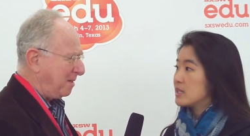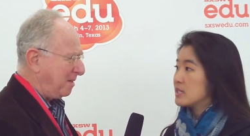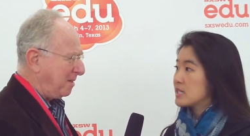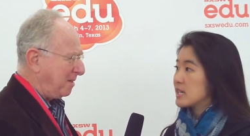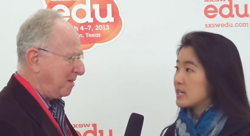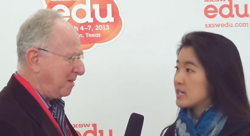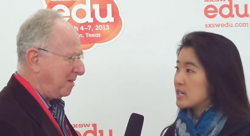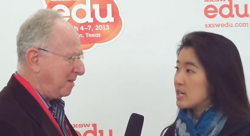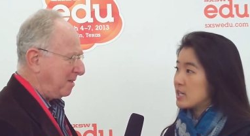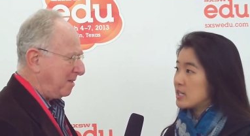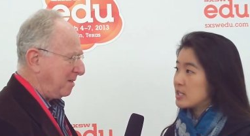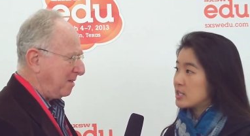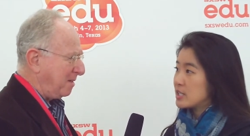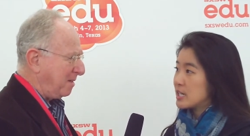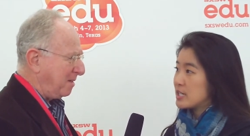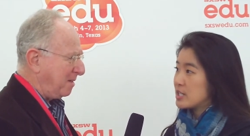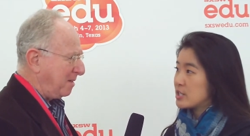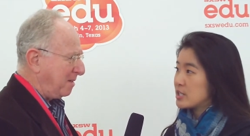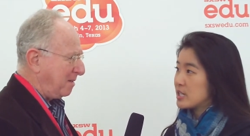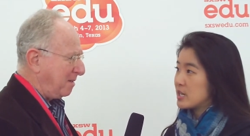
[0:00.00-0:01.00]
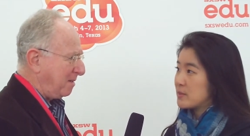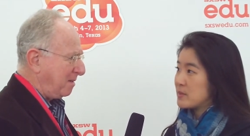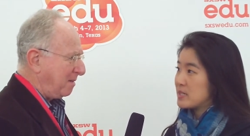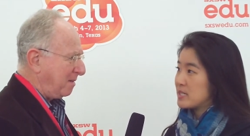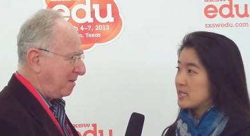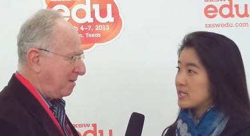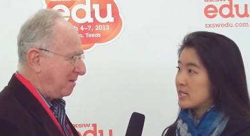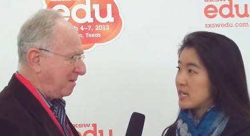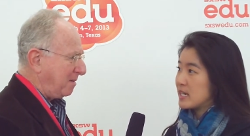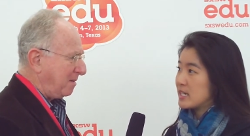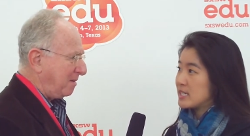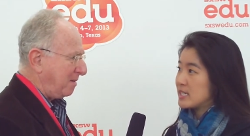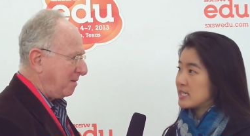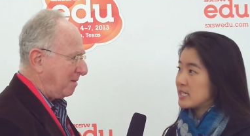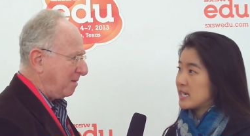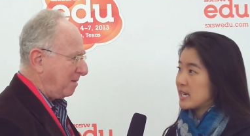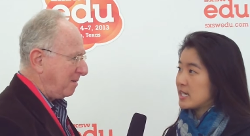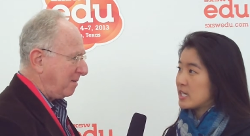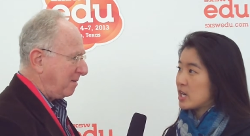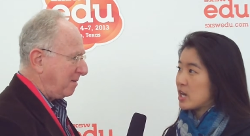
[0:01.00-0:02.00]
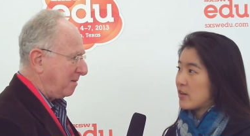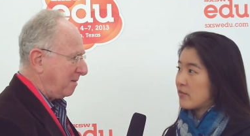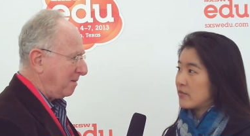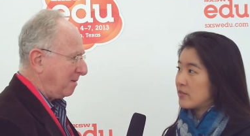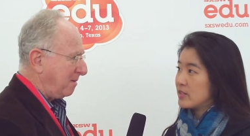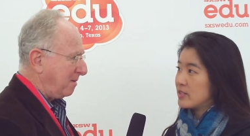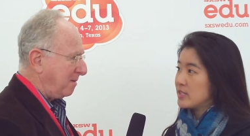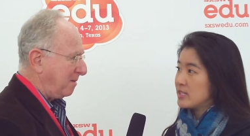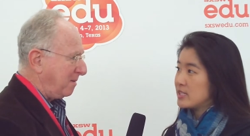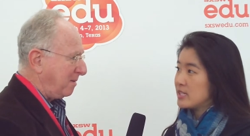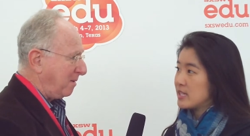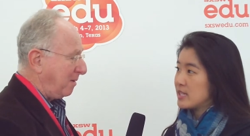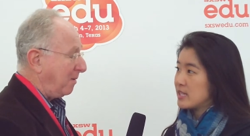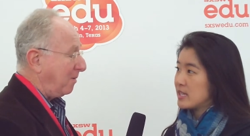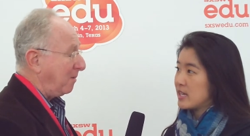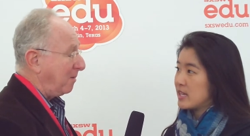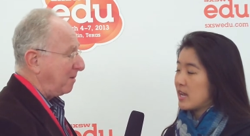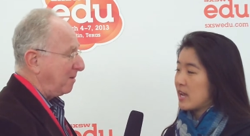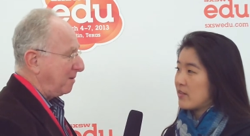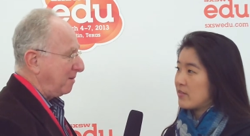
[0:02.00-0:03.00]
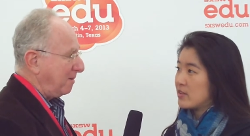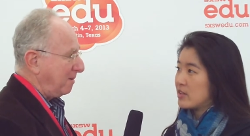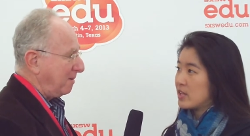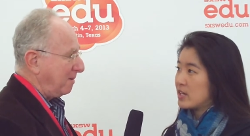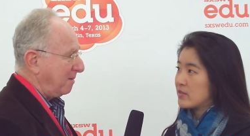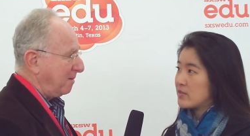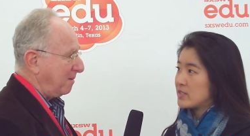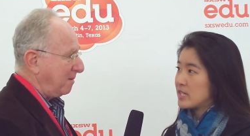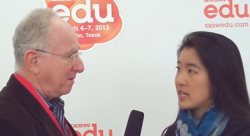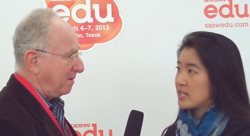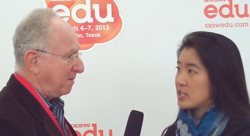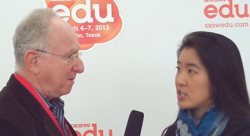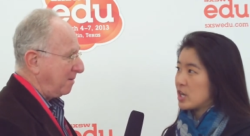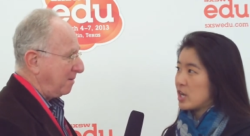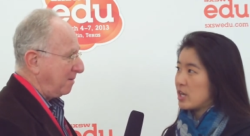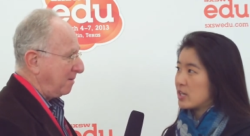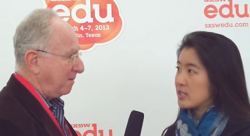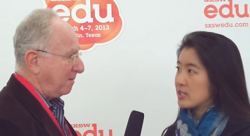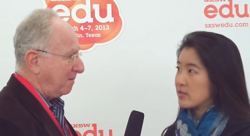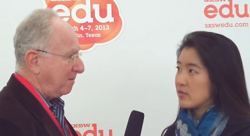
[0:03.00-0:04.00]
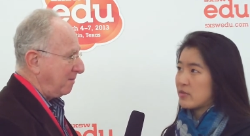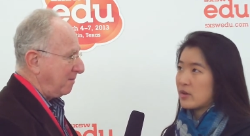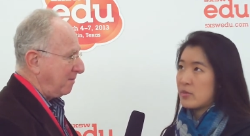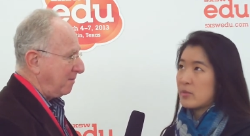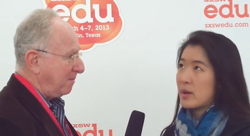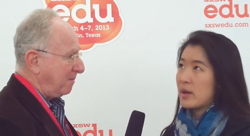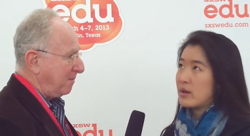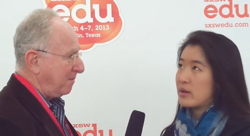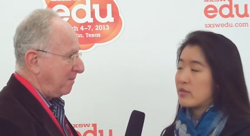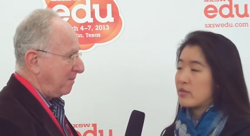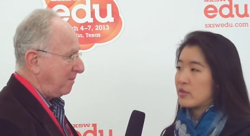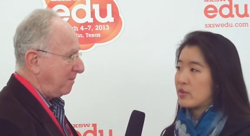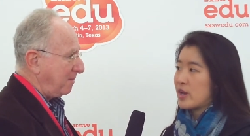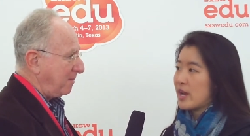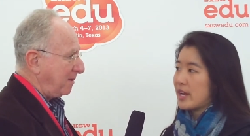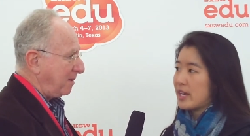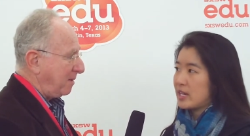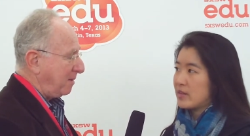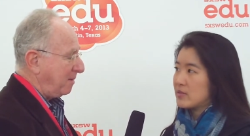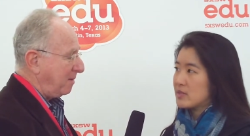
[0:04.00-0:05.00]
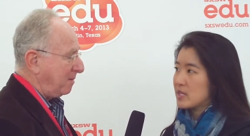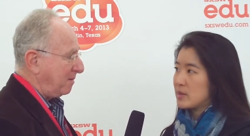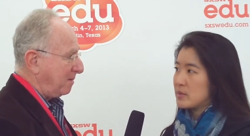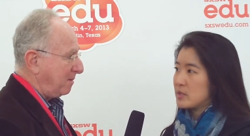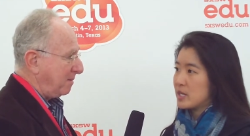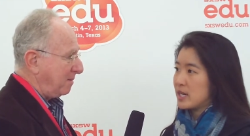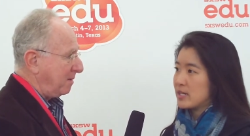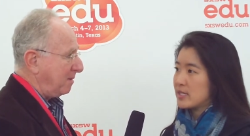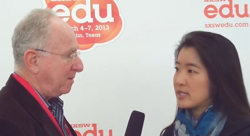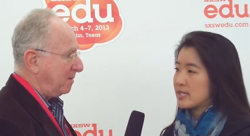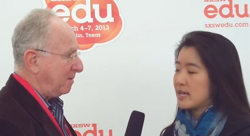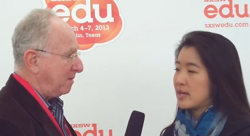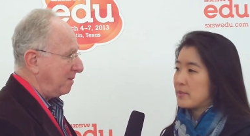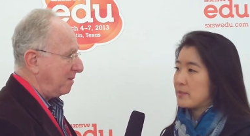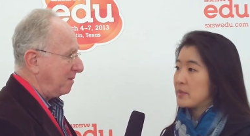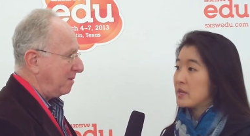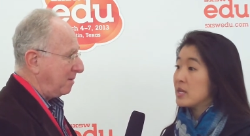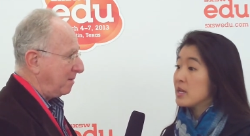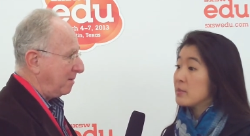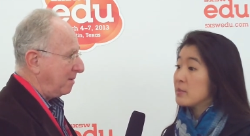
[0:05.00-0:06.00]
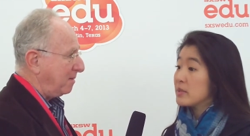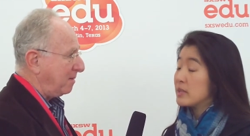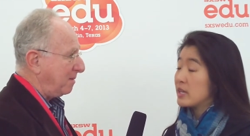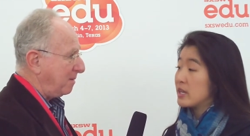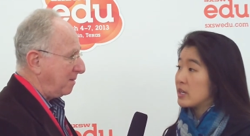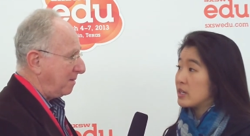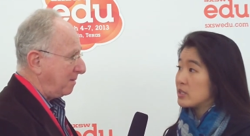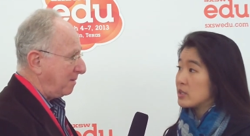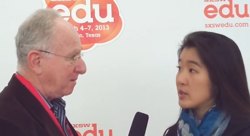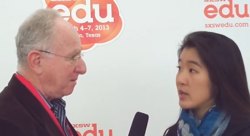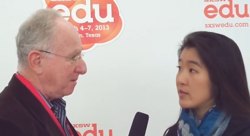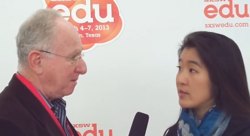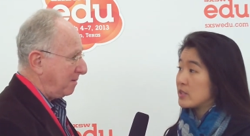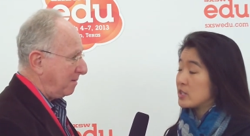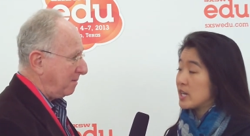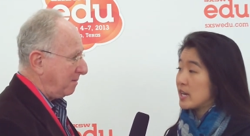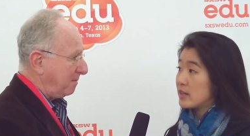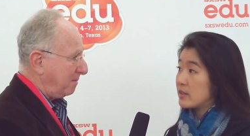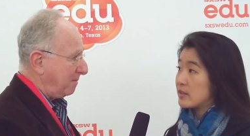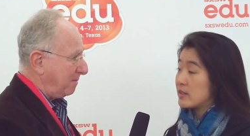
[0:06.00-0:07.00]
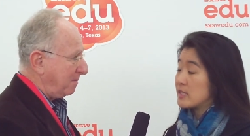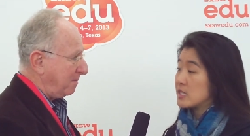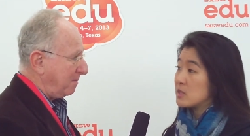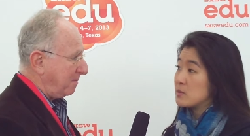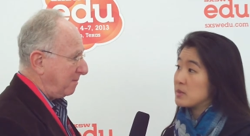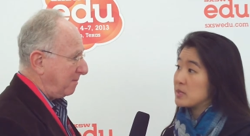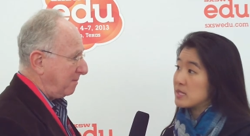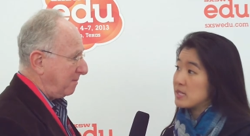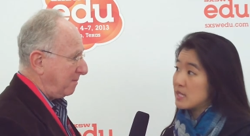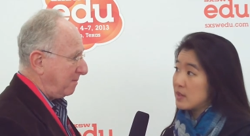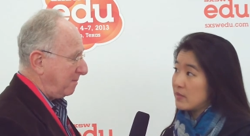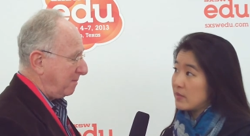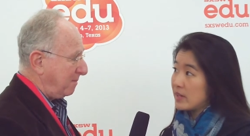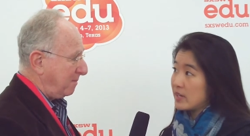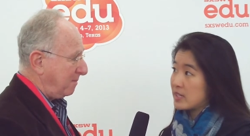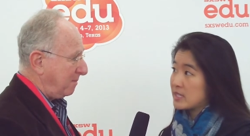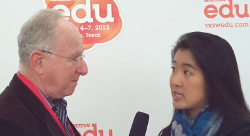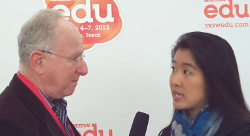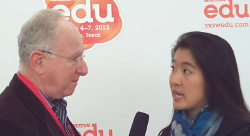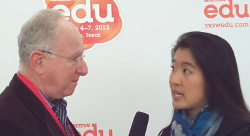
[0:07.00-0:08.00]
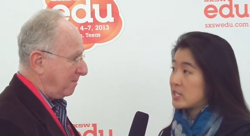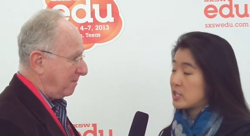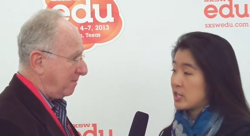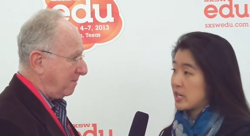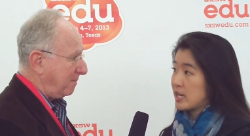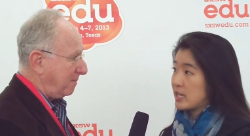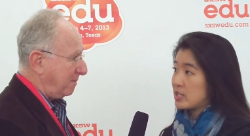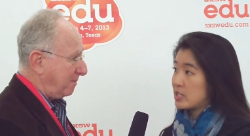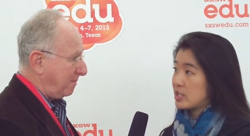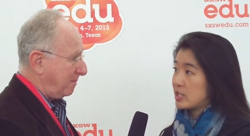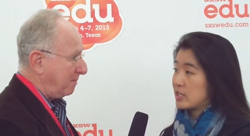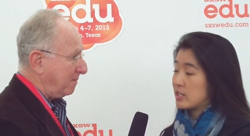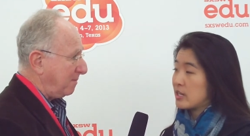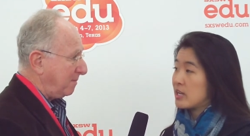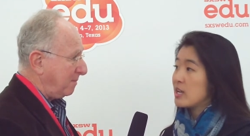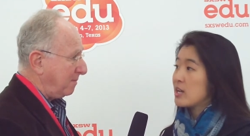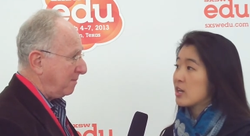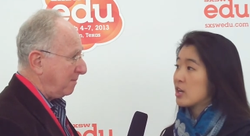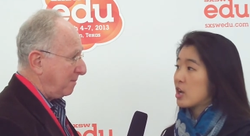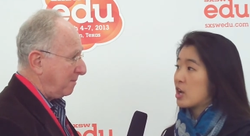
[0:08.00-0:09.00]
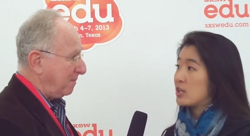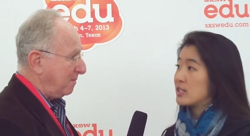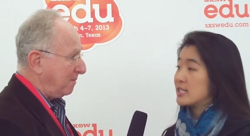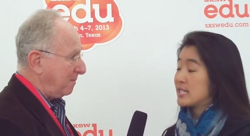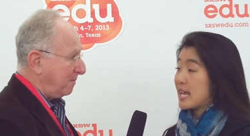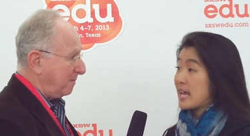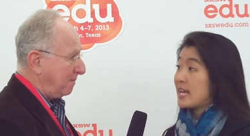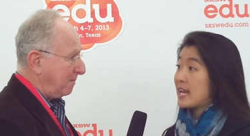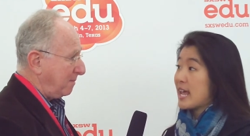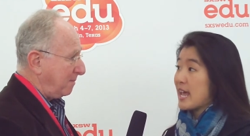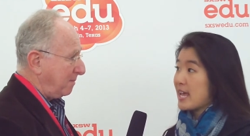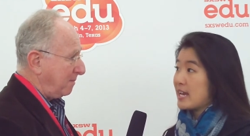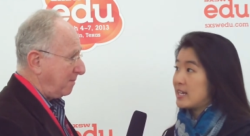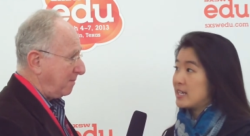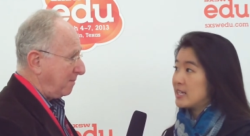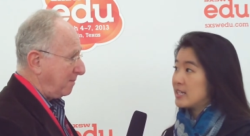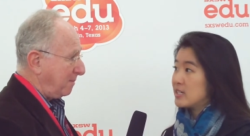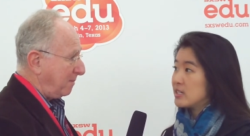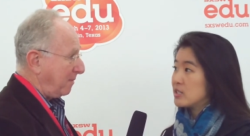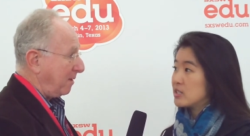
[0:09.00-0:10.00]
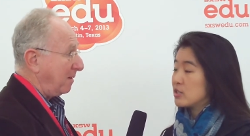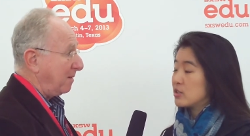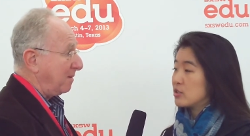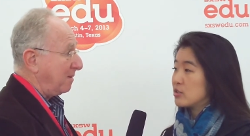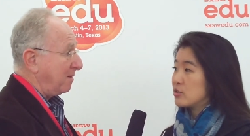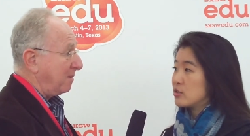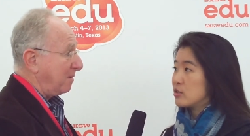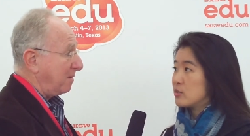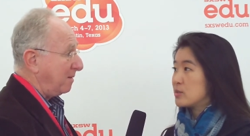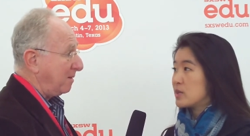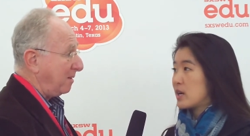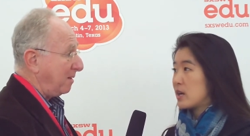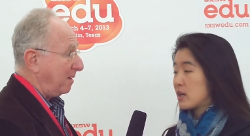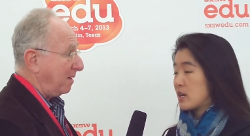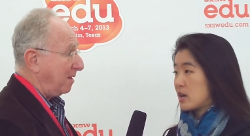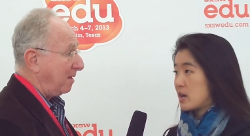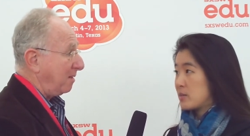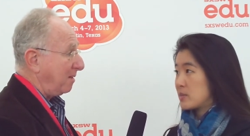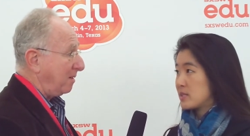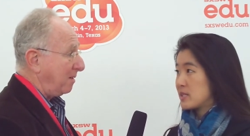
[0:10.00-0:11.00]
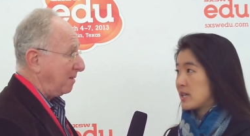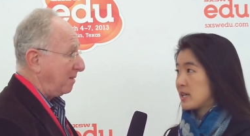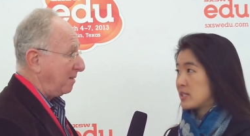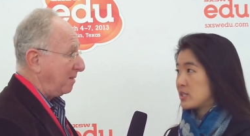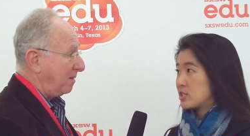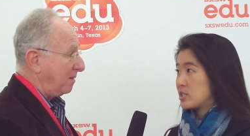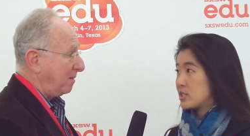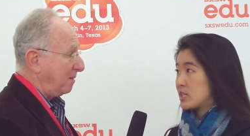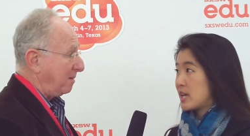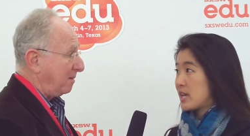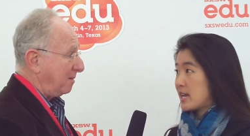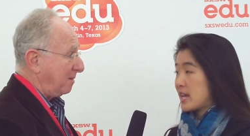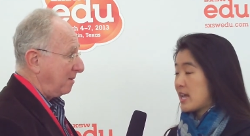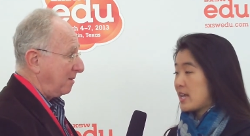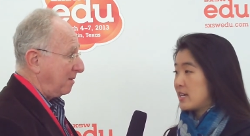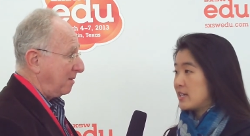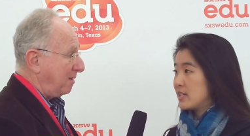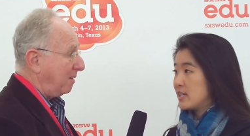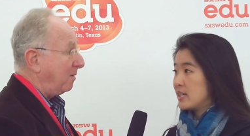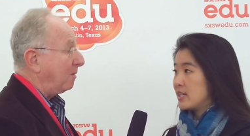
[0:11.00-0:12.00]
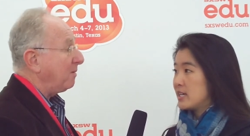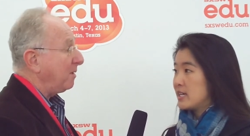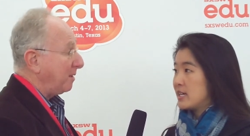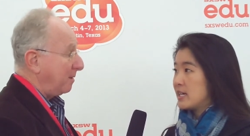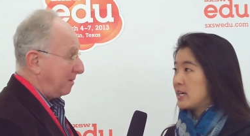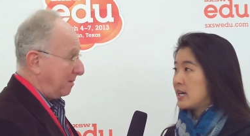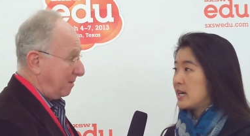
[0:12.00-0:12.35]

Speaker 1: Technology Entertainment Design is a TED conference, and oh. they have a lot of TED Talks about a variety of subjects. Um, but they also have a channel that's specific to education called TED Ed. So youtube.com slash TED Ed. Okay.